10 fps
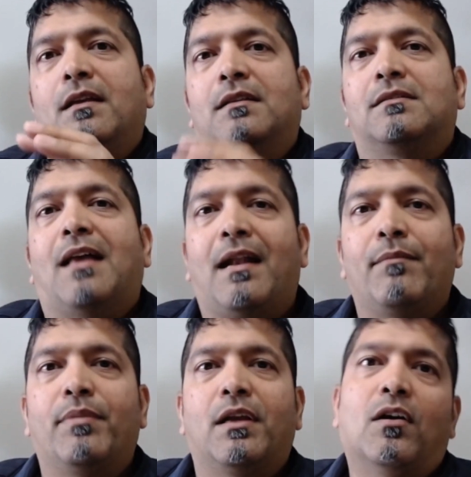is
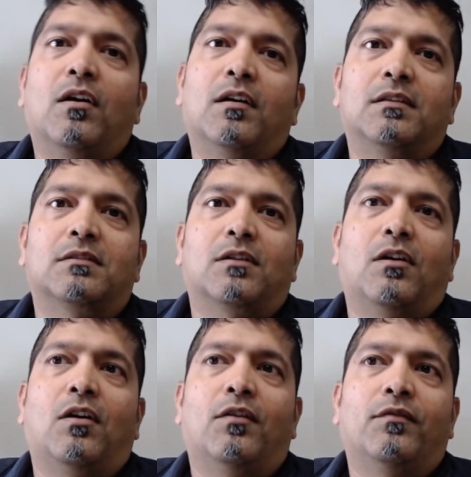that because
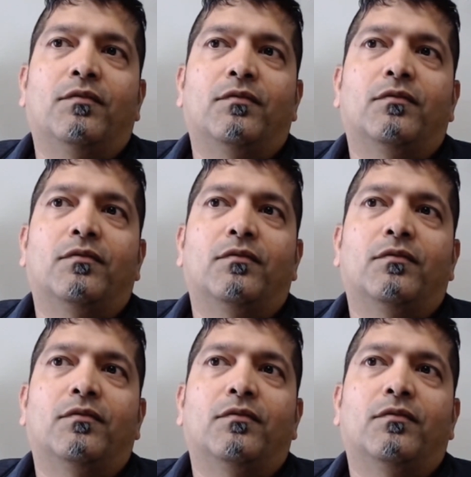of